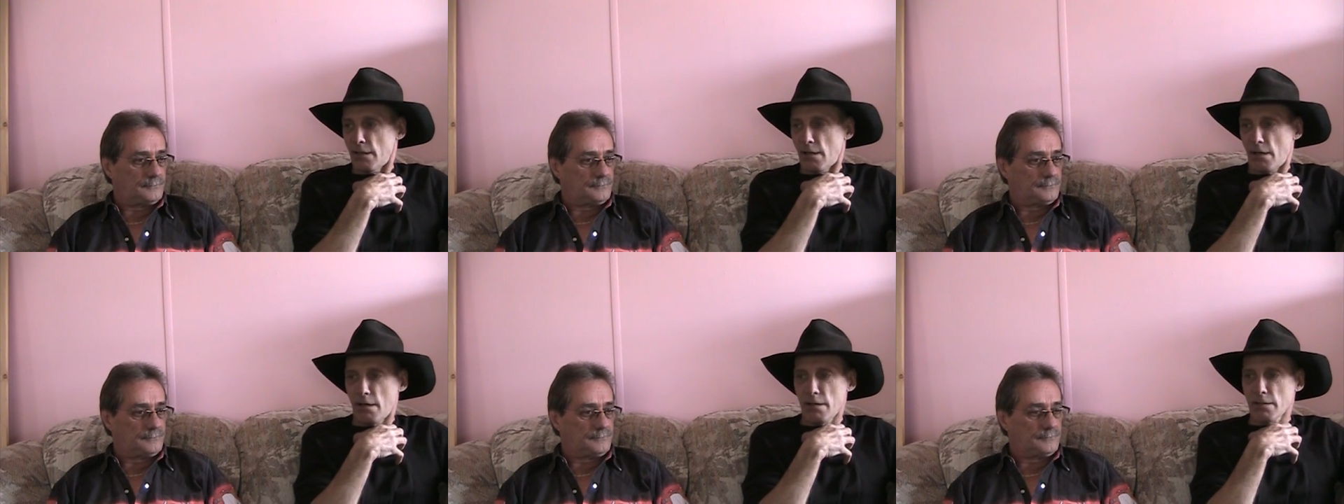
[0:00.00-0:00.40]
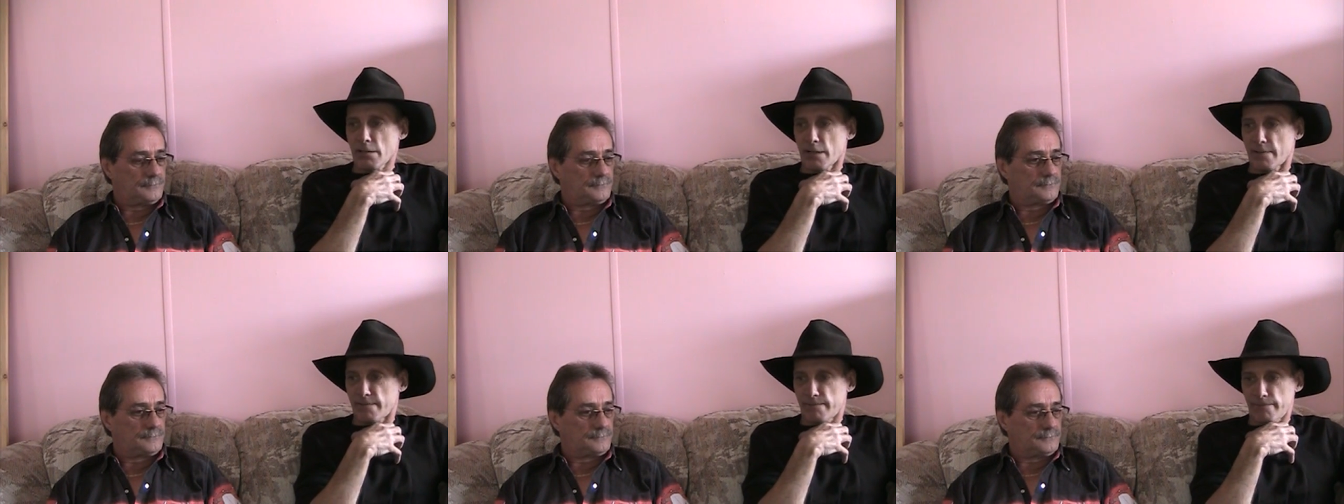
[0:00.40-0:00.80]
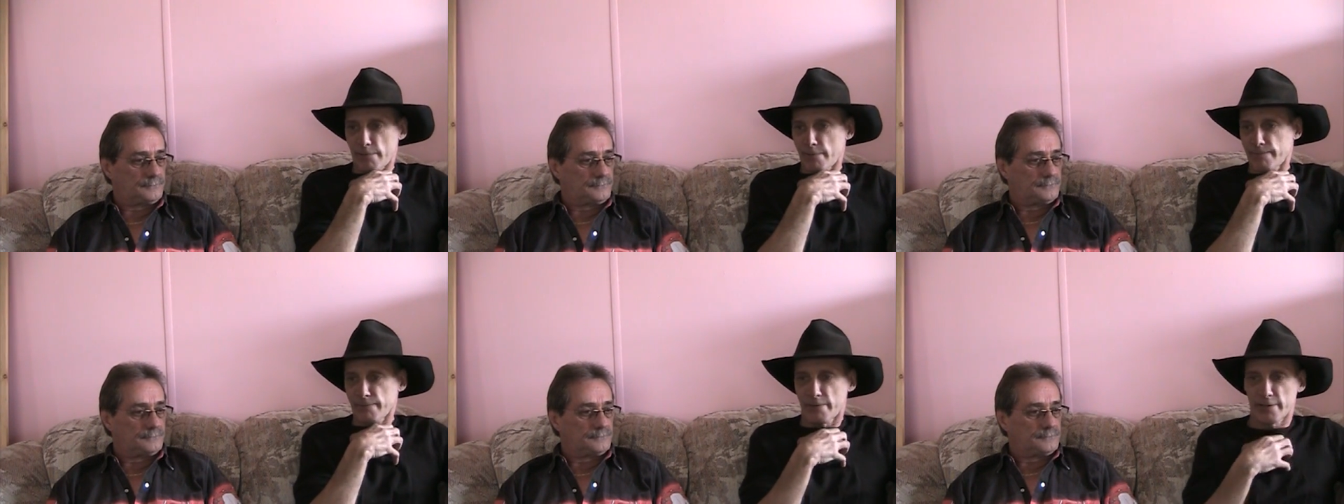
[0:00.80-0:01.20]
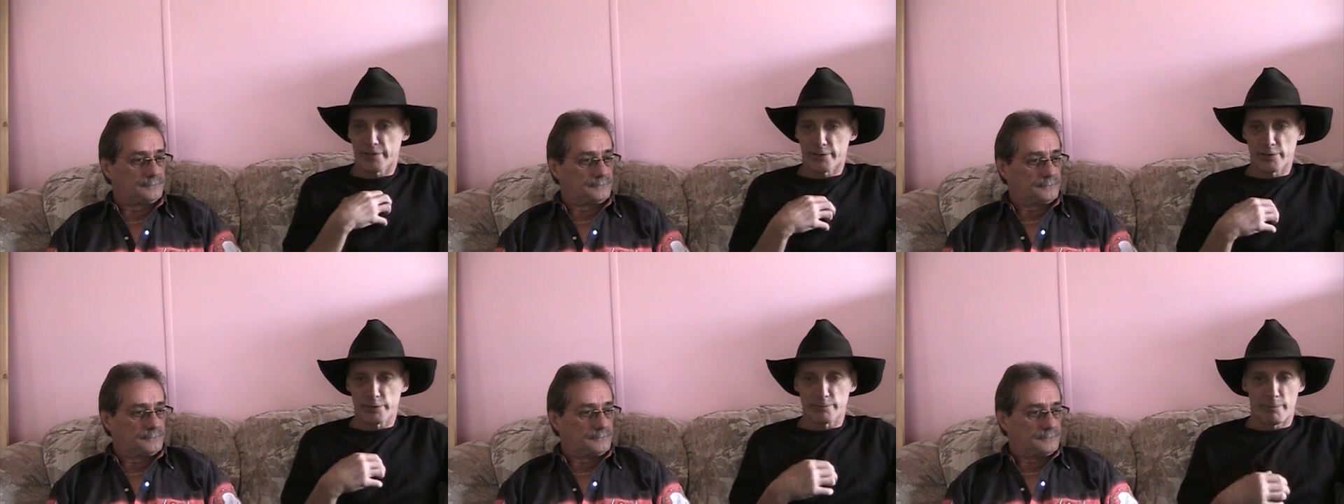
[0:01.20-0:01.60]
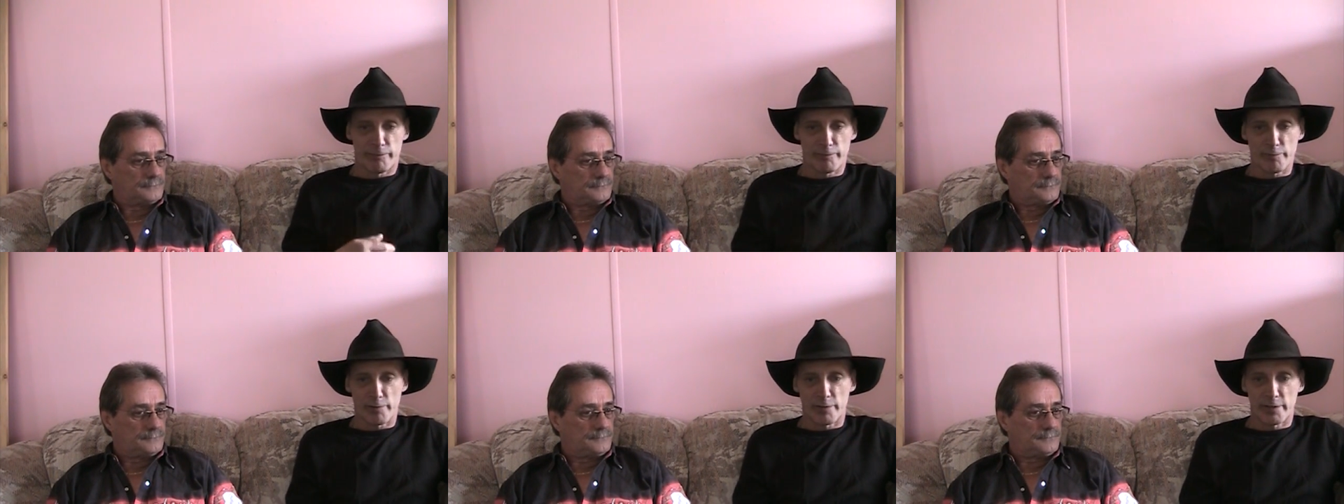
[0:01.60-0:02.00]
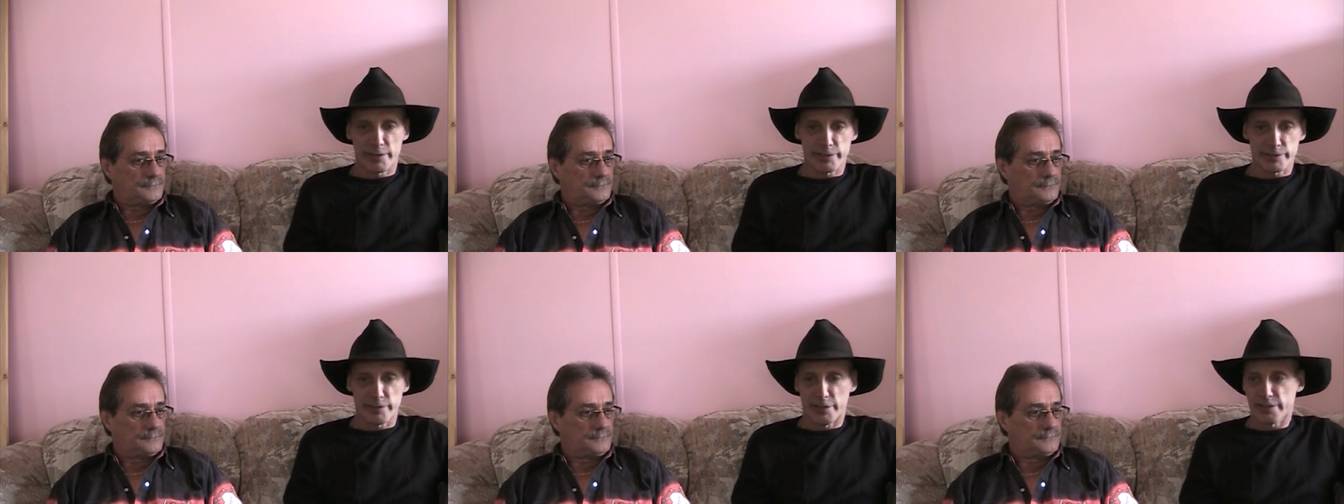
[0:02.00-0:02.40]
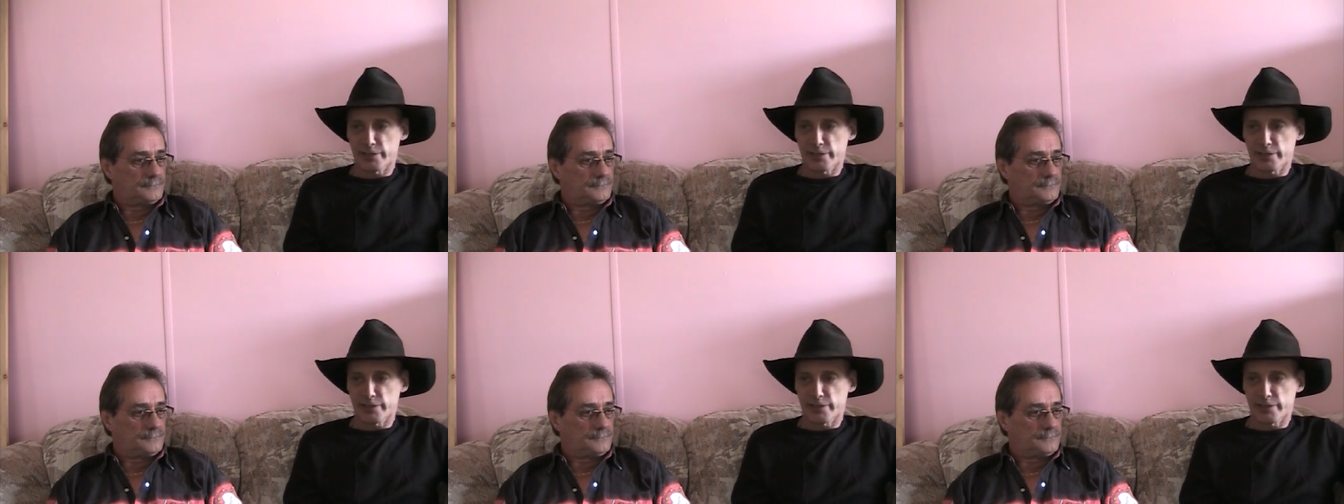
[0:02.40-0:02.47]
Speaker 1: all our forefathers before us that